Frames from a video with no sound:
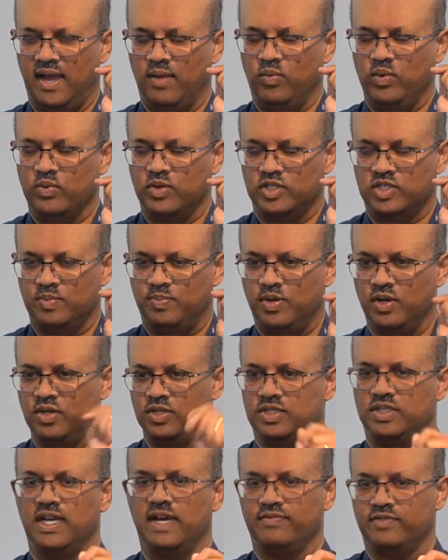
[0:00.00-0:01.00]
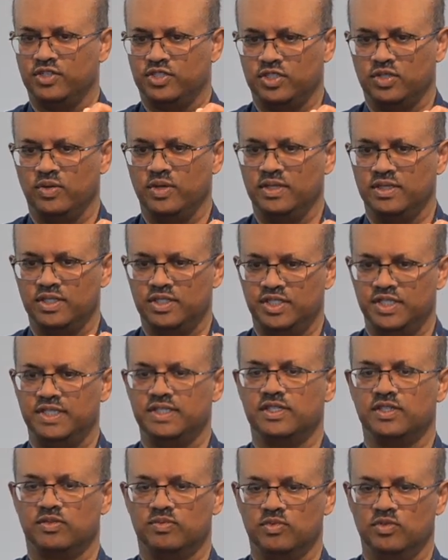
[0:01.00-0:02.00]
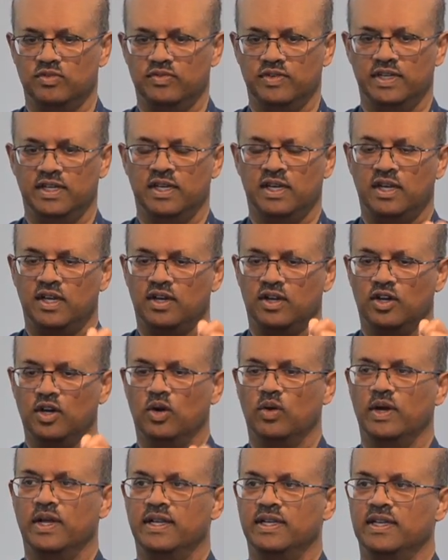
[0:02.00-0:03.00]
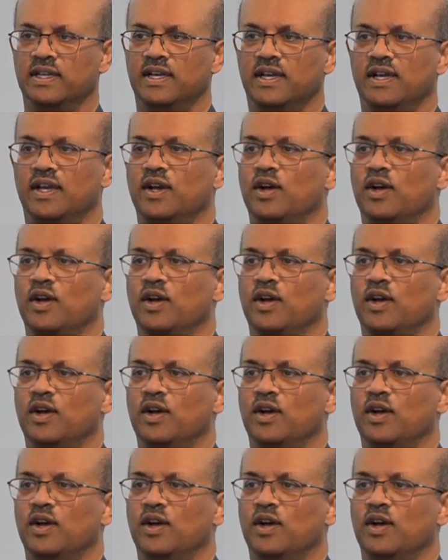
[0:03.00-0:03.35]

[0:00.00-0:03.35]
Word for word: And we were supposed to, after showing the Jesus movie, go in.